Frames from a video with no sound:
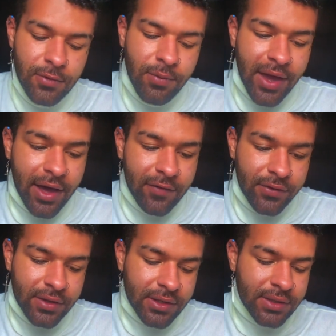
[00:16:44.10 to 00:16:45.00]
we have for
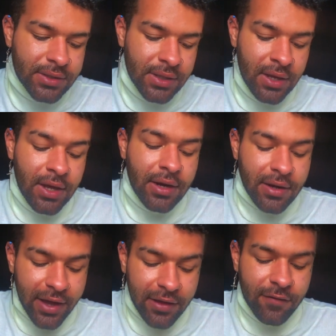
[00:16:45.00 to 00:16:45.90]
this,
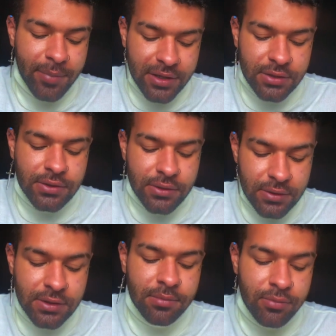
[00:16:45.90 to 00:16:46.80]
Knight of
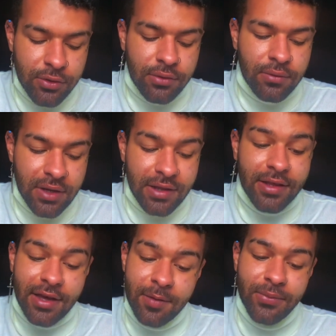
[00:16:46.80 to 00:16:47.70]
Pentacles, the Moon, and
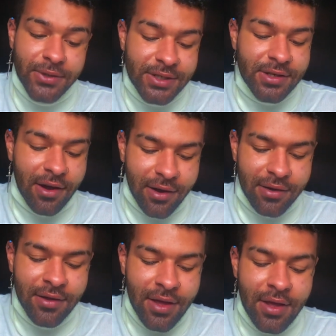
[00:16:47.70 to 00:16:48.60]
the Empress
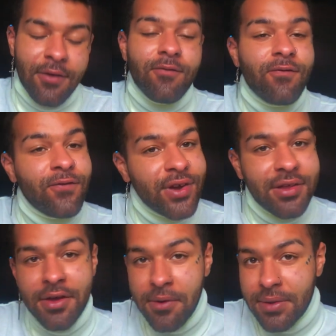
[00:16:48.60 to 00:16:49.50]
card.
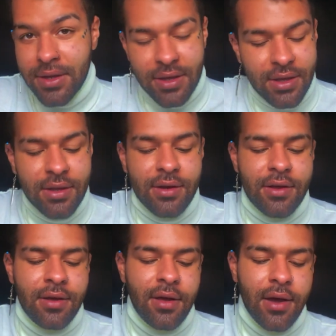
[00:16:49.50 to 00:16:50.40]
Really honing in,